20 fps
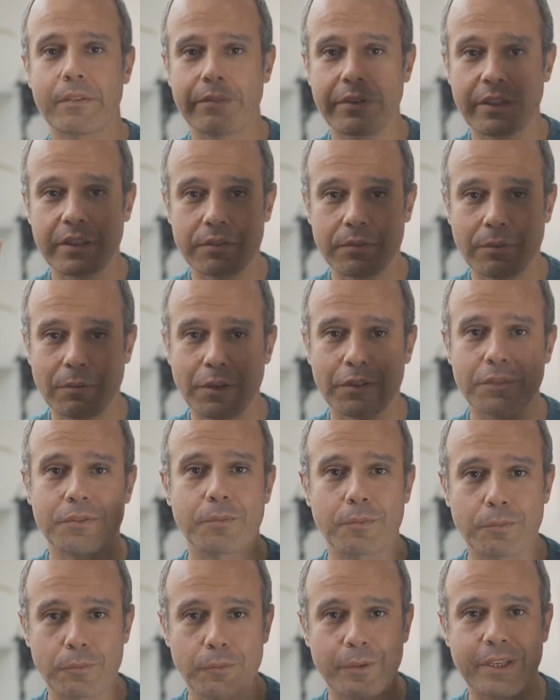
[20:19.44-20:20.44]
fingers
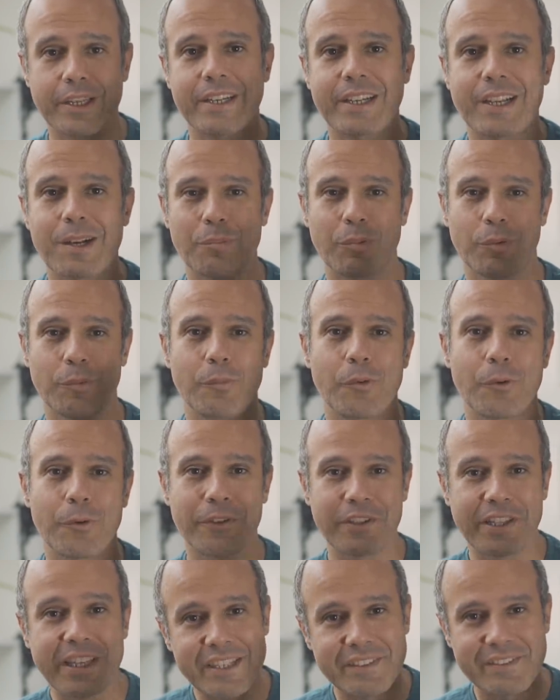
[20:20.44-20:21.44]
crossed, we'll get a couple
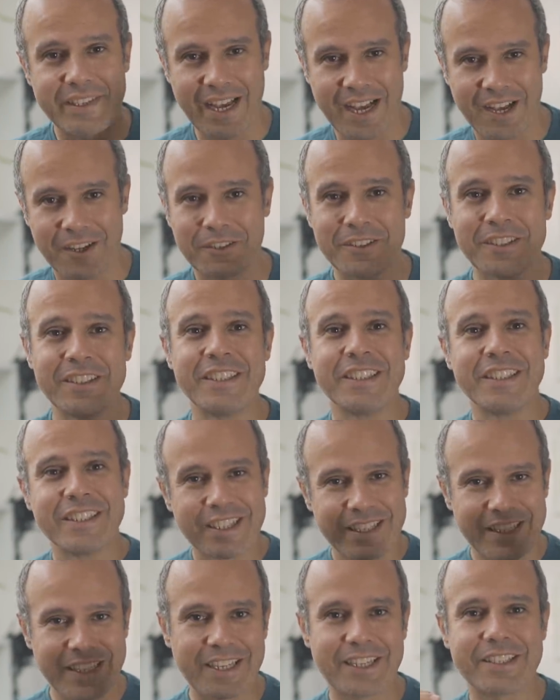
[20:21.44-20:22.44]
more of these out
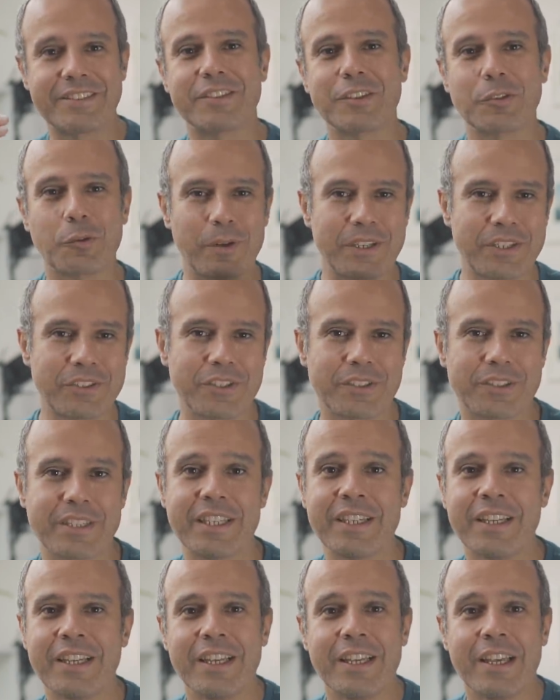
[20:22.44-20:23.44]
uh,
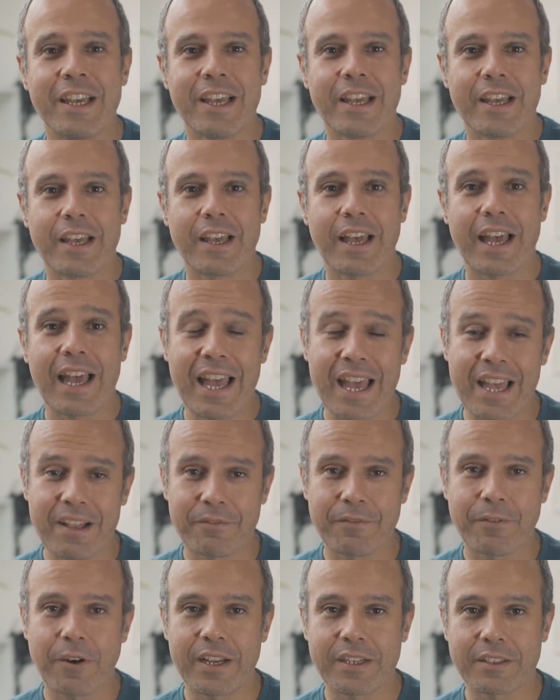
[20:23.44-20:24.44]
sequentially.
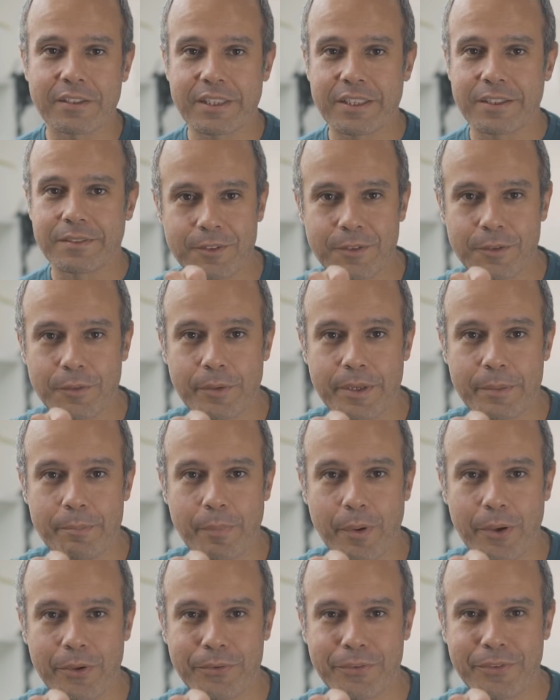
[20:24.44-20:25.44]
And finally, do it in
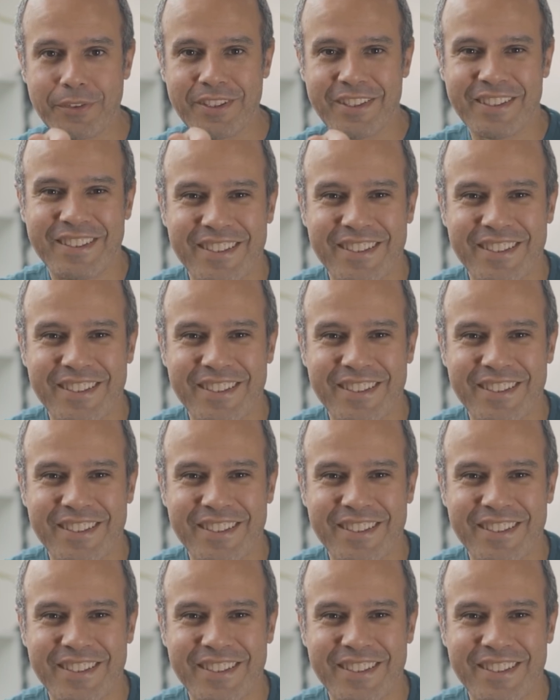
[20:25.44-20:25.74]
post.